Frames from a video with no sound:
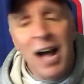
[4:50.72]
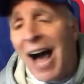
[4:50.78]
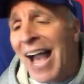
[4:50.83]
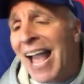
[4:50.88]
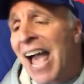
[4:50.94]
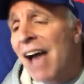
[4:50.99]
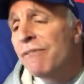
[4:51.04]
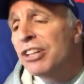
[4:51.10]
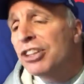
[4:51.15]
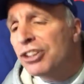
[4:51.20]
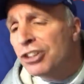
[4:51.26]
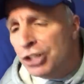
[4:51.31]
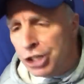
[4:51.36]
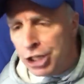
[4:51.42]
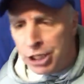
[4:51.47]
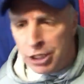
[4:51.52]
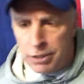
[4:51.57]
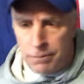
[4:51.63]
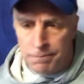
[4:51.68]
I have a
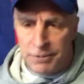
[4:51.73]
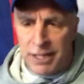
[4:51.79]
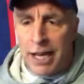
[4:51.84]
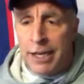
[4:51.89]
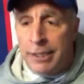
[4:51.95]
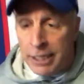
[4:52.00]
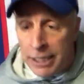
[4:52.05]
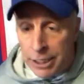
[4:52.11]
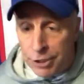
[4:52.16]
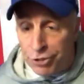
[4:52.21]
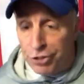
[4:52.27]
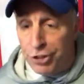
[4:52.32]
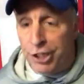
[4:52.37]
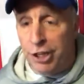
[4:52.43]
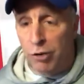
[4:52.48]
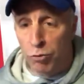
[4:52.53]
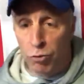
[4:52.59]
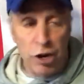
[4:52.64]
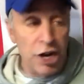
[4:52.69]
team that needs to
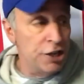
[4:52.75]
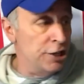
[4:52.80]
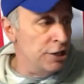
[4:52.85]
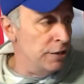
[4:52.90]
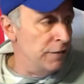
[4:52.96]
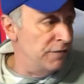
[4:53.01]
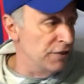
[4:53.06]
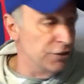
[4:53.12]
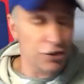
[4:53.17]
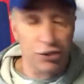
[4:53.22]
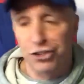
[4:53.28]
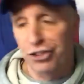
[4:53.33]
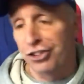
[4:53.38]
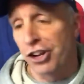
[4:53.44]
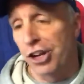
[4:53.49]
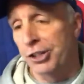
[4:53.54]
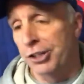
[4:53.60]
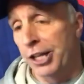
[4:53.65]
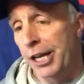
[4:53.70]
get ready for this
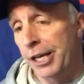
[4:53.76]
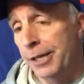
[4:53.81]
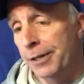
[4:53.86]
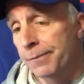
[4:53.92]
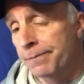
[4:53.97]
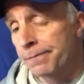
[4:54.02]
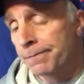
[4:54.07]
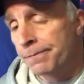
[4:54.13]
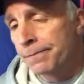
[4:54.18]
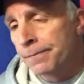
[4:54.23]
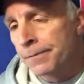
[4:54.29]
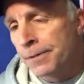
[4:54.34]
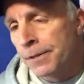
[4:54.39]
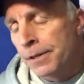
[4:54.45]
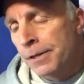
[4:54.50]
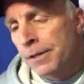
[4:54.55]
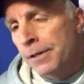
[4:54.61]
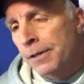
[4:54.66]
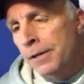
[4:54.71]
Sunday.
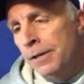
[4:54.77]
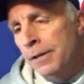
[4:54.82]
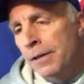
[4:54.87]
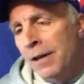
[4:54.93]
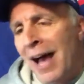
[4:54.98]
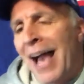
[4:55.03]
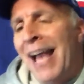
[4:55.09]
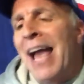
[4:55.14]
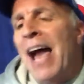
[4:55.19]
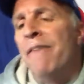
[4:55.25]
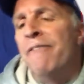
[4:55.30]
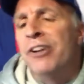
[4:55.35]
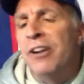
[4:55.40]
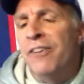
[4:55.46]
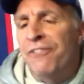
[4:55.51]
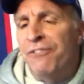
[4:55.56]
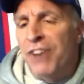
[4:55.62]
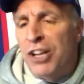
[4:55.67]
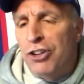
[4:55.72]
I have an
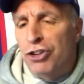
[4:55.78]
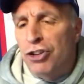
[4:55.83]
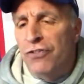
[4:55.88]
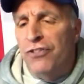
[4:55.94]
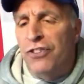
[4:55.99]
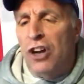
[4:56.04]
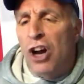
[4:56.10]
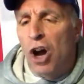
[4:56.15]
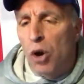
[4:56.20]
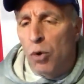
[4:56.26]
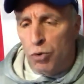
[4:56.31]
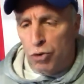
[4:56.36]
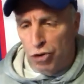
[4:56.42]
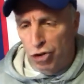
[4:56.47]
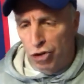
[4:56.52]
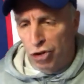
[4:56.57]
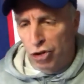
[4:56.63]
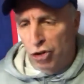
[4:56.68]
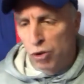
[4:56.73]
offensive
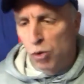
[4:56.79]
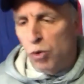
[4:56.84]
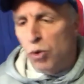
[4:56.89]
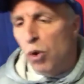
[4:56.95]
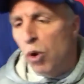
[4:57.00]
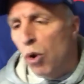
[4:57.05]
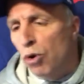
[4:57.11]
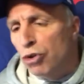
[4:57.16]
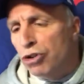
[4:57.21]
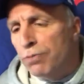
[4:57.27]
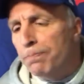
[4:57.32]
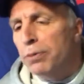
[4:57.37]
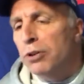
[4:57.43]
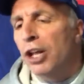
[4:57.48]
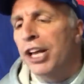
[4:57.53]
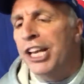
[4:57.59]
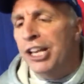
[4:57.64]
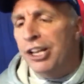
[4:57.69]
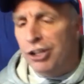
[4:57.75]
coach who calls
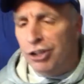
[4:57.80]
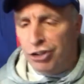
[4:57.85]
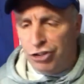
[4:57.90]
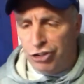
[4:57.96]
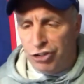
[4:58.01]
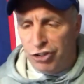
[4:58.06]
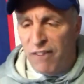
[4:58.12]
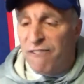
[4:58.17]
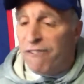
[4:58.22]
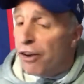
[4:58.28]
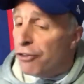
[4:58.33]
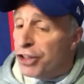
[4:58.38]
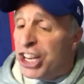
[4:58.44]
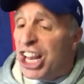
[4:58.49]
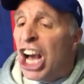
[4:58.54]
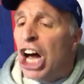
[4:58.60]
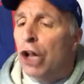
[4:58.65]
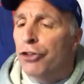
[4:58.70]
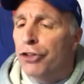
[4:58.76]
plays for
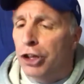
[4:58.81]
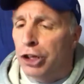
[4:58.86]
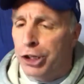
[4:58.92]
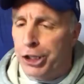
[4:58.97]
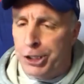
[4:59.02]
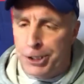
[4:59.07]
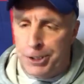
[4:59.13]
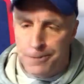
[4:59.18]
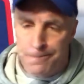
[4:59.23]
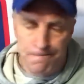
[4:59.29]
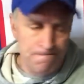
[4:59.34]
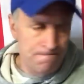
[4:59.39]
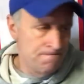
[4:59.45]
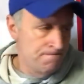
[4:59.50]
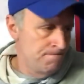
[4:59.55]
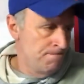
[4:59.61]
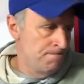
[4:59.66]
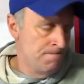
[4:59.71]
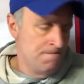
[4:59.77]
the elderly.
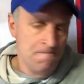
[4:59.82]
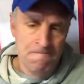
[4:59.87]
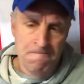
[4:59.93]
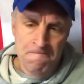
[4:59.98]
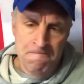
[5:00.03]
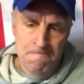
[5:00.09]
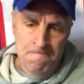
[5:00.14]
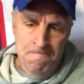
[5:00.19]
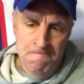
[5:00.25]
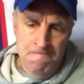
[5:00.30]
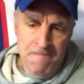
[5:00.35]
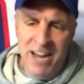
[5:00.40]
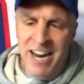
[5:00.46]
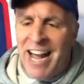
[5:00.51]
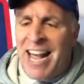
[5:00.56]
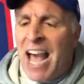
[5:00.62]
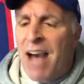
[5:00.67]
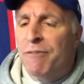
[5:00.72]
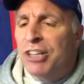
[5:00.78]

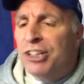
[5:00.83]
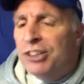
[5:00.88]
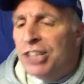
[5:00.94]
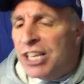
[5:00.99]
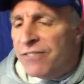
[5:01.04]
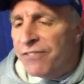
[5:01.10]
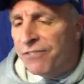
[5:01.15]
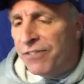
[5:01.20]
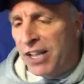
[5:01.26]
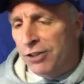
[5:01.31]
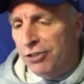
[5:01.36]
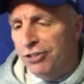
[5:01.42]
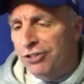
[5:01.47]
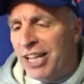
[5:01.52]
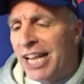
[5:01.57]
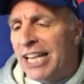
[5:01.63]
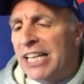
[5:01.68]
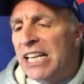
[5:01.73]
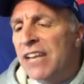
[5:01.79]
And I have a defense
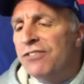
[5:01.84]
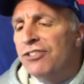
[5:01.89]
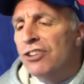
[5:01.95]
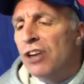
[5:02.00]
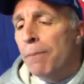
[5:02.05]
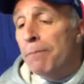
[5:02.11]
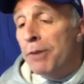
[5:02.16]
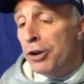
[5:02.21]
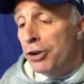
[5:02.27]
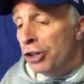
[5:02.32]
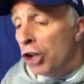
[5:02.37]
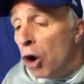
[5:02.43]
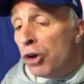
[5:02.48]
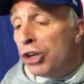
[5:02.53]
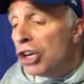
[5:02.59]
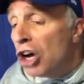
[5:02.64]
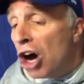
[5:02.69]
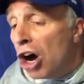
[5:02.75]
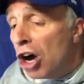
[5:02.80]
that gives up no
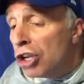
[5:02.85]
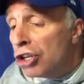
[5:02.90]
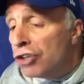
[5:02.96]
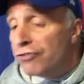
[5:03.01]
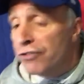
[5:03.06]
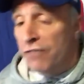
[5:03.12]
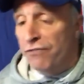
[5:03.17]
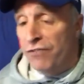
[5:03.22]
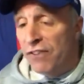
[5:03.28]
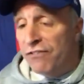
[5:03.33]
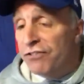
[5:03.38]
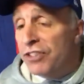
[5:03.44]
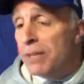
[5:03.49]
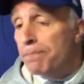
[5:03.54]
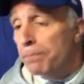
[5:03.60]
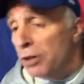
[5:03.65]
yards for 50